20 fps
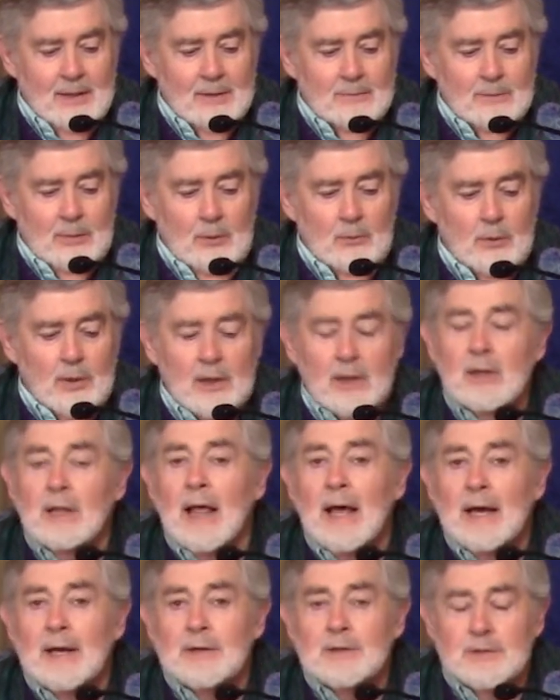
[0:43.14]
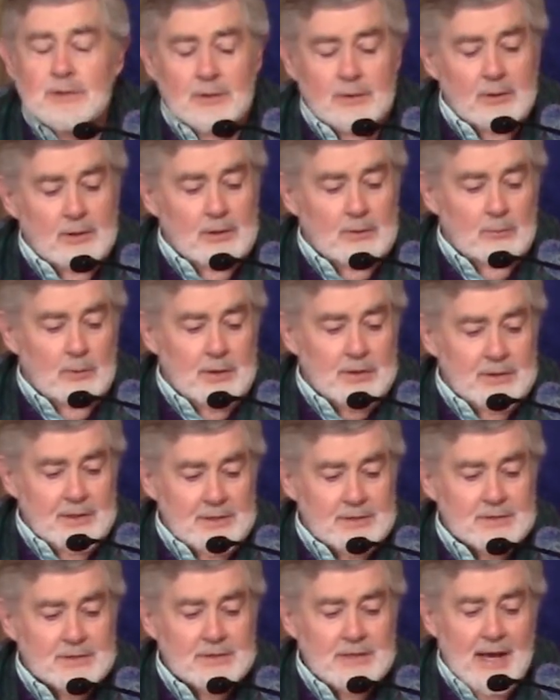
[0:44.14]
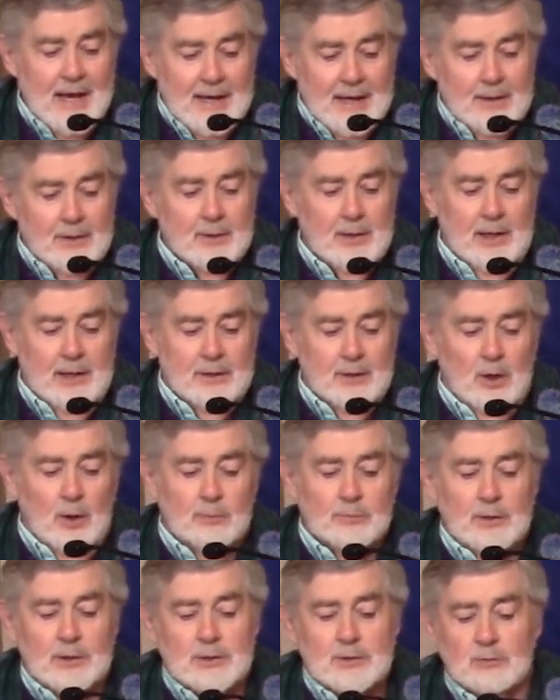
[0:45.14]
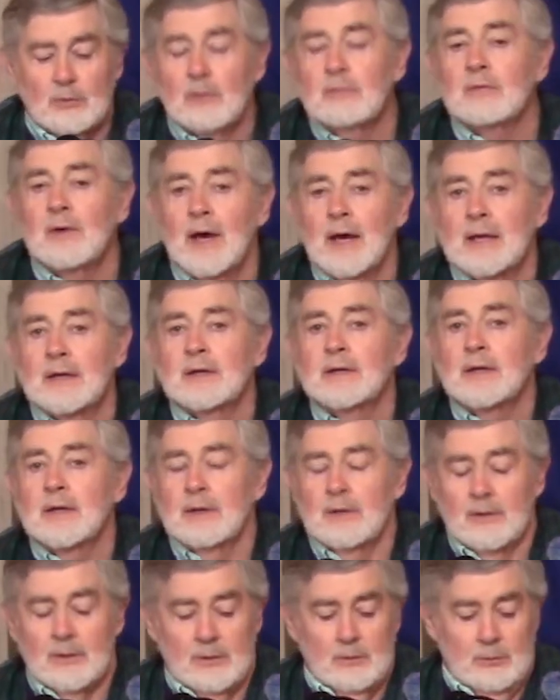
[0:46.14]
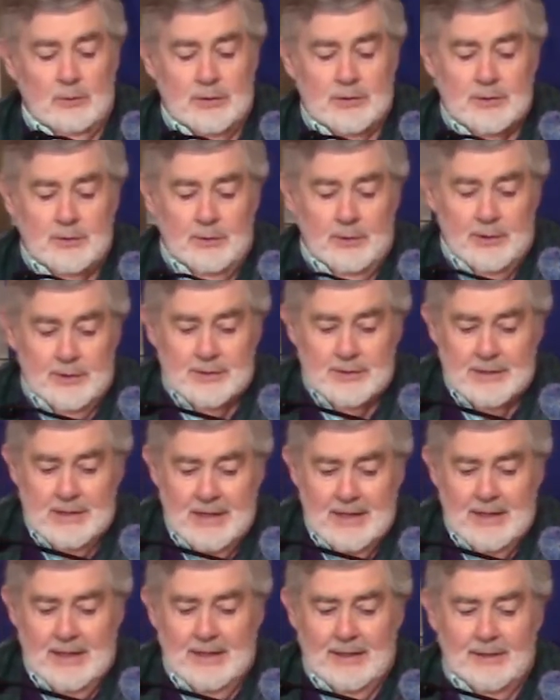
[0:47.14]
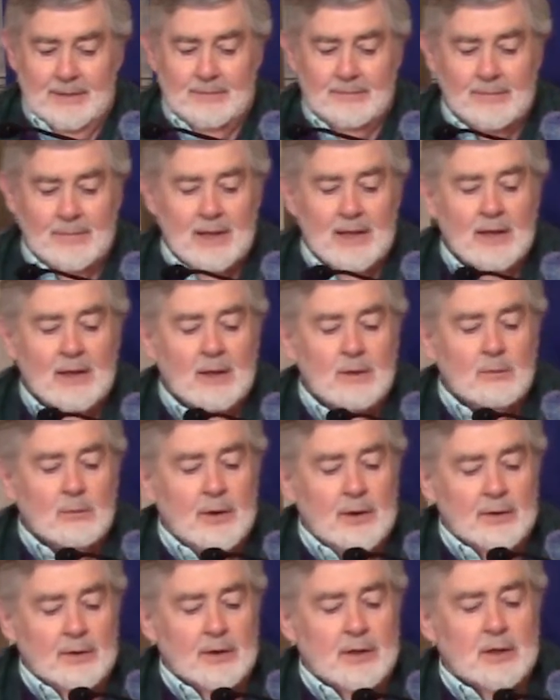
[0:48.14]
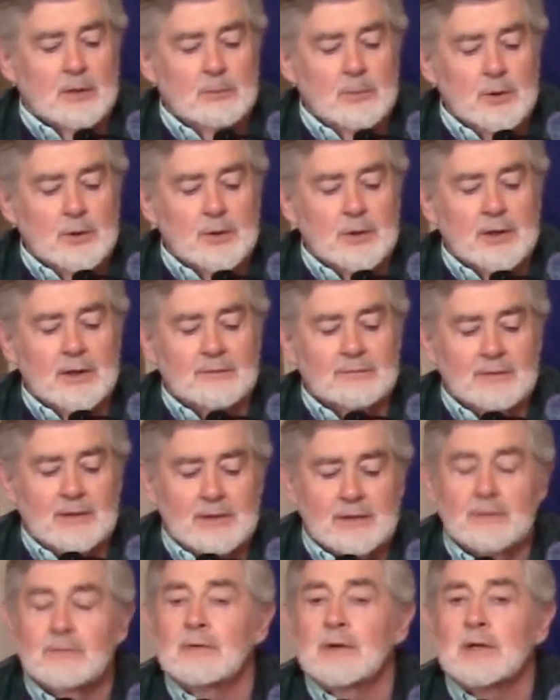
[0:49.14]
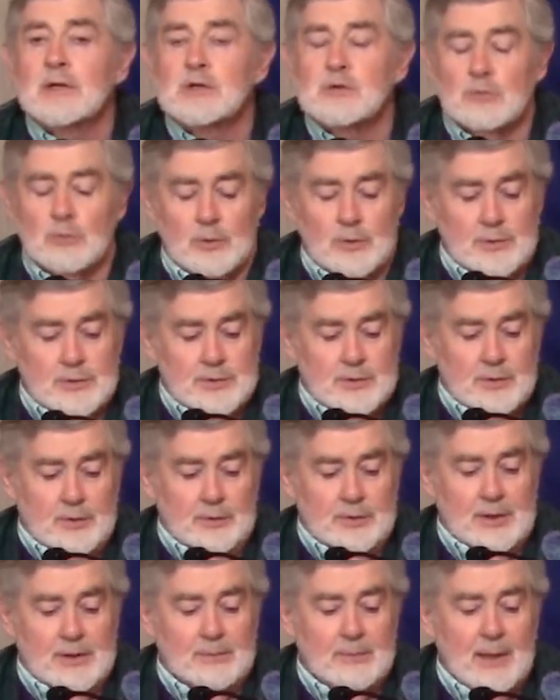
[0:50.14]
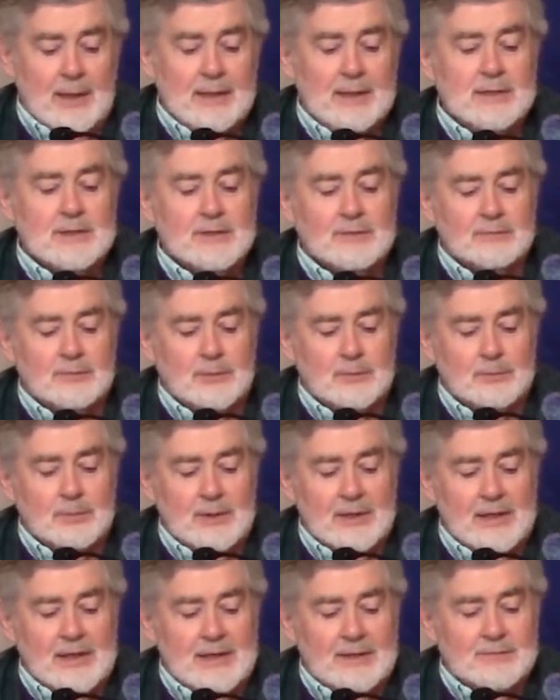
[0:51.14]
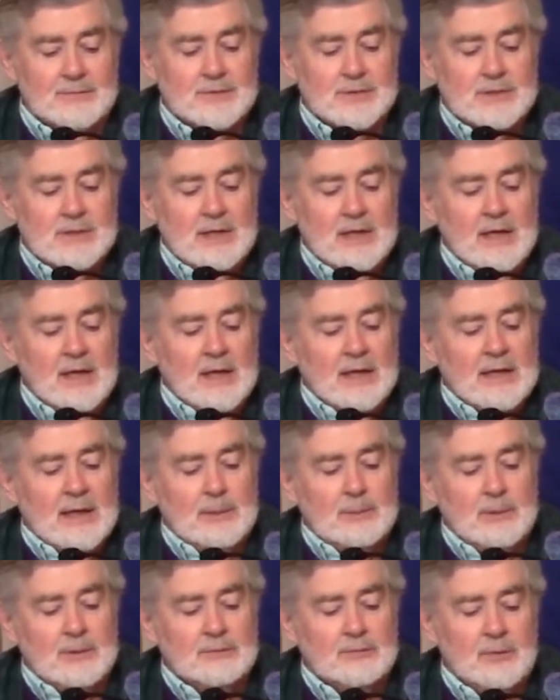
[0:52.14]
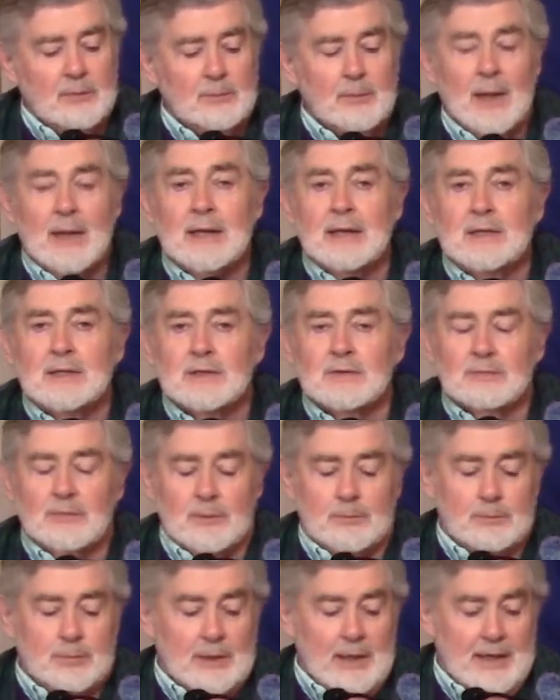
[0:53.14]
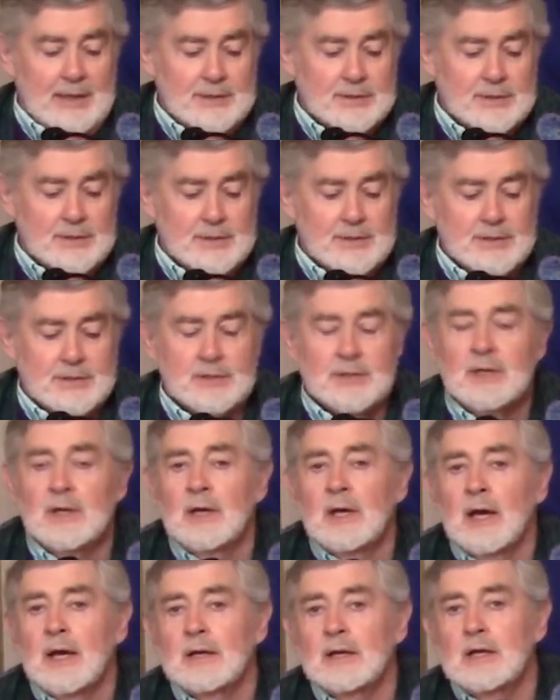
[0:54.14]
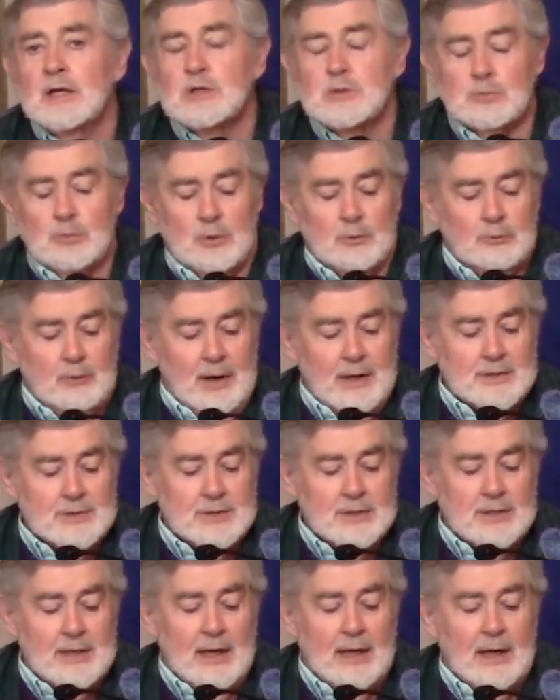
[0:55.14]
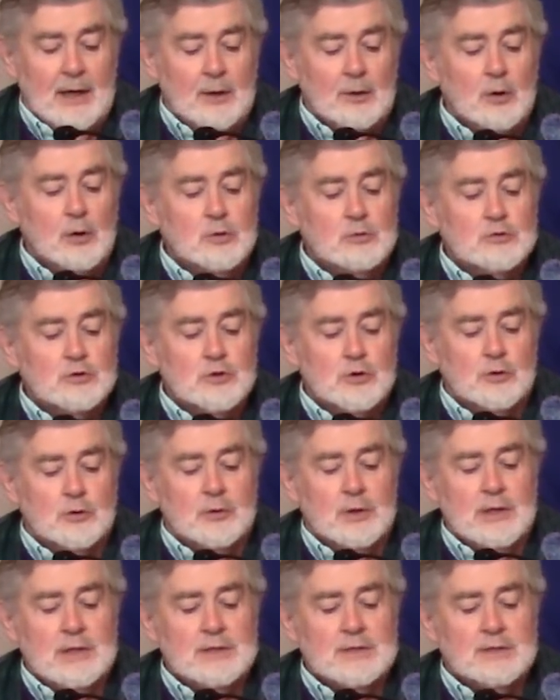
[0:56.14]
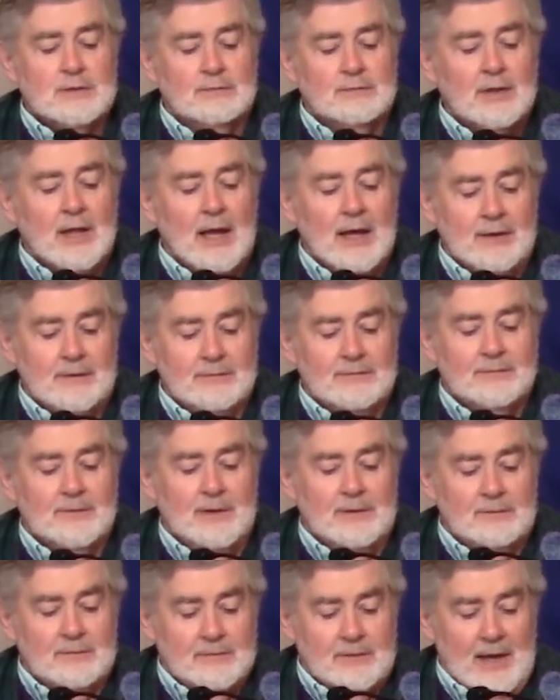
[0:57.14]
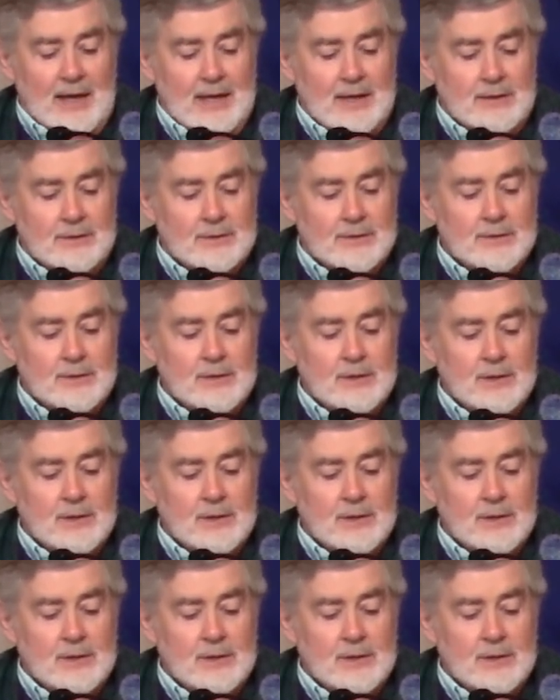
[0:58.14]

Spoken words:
But we're glad you are with us now and hope that you will find here what you are seeking. We are a community of individuals holding many different beliefs, coming from many different places, and each progressing on our own journeys of life and faith.